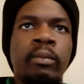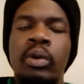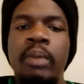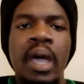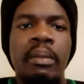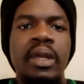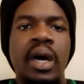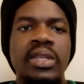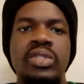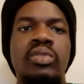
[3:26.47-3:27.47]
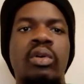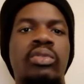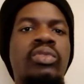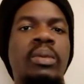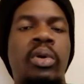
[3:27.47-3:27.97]
But my man has to go
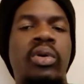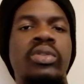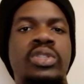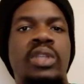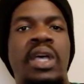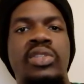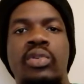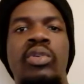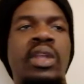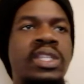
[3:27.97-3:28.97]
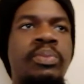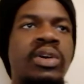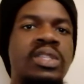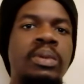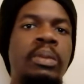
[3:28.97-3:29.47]
through them hurdles as early as
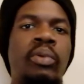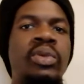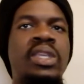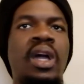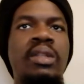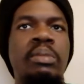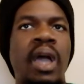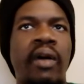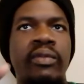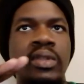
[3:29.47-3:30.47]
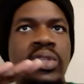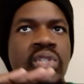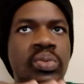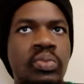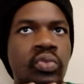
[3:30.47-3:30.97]
possible, man. We can't be having
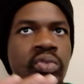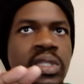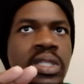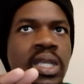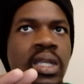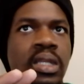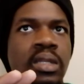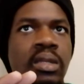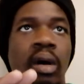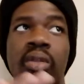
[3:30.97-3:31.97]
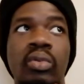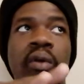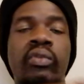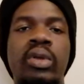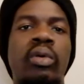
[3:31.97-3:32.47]
this smooth sailing, although we
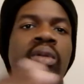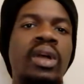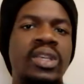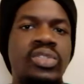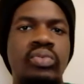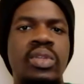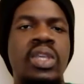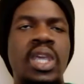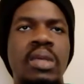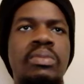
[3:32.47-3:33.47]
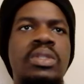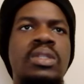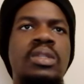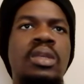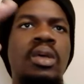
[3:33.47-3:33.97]
have won our last three
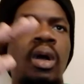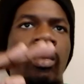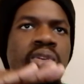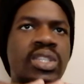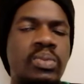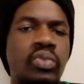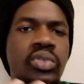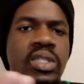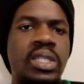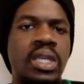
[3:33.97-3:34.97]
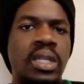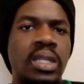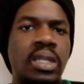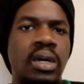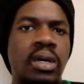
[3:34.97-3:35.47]
games, our smooth
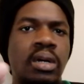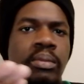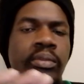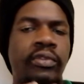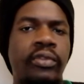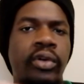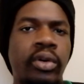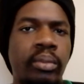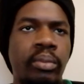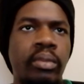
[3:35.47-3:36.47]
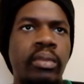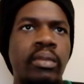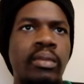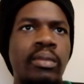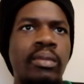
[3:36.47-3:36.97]
sailing form,
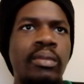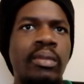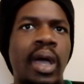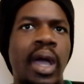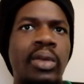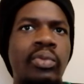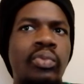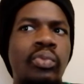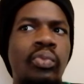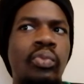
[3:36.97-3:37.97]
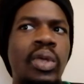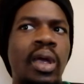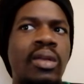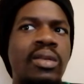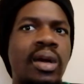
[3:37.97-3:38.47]
and we
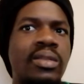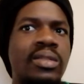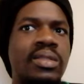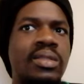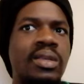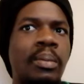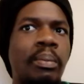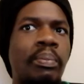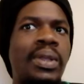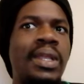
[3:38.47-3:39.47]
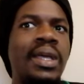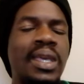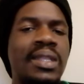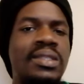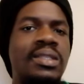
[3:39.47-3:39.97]
are not playing
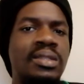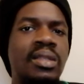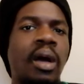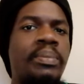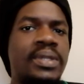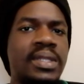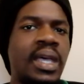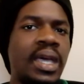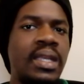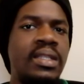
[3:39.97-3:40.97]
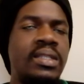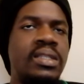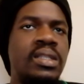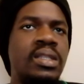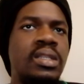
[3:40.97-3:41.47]
against the top
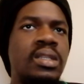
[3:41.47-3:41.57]
sides